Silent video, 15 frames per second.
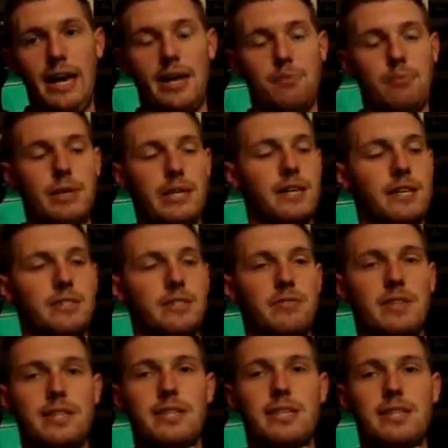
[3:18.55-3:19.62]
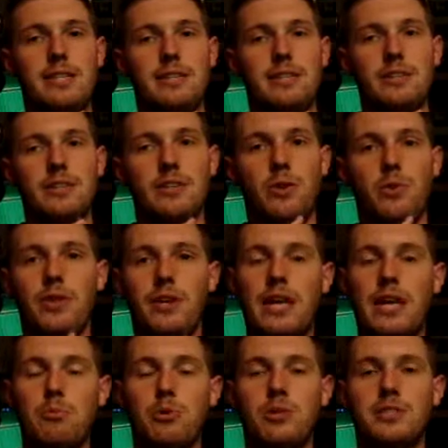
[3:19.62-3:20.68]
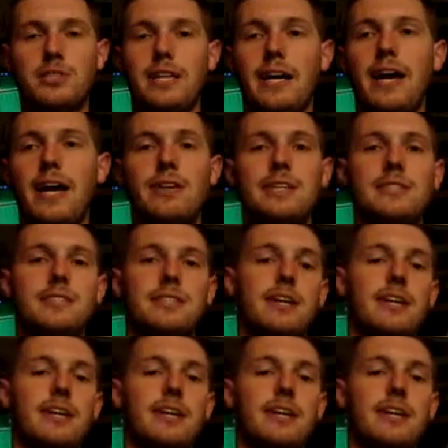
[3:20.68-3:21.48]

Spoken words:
and because of the neighborhoods and areas.